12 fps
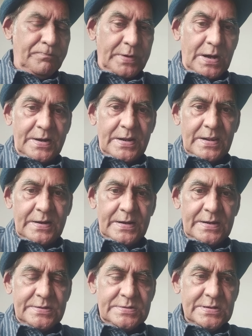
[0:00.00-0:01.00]
Prana
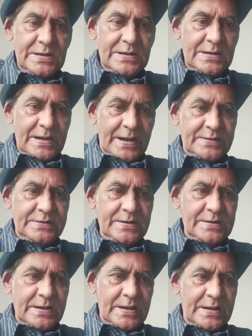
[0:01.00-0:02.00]
race. I
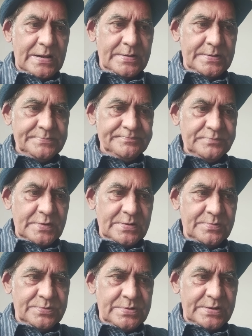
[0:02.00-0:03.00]
think it
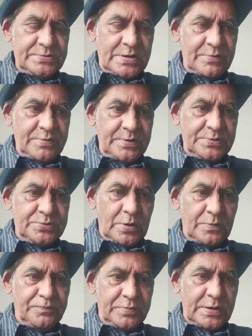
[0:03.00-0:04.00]
was just given a
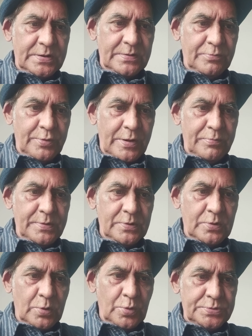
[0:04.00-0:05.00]
soft run. It would have been
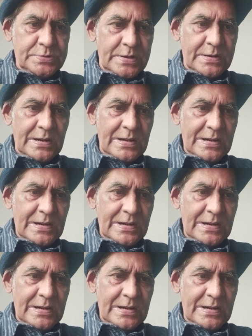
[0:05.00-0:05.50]
closer.